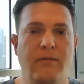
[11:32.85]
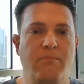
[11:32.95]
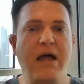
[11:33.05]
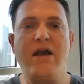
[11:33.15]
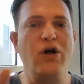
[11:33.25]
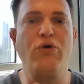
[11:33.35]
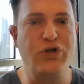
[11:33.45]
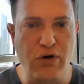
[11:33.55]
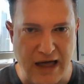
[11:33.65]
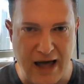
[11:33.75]
Men don't
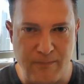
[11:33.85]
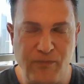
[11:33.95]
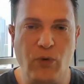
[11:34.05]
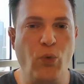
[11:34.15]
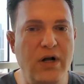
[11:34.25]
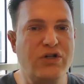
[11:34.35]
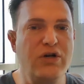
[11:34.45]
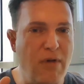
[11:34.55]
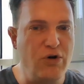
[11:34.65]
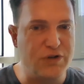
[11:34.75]
do that. What do
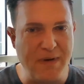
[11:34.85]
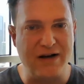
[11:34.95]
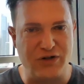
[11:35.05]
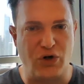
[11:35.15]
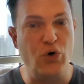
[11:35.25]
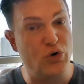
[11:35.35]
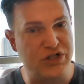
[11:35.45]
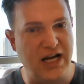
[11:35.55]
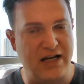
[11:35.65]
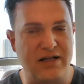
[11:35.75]
most men do who
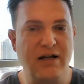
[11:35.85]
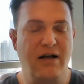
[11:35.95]
cheat?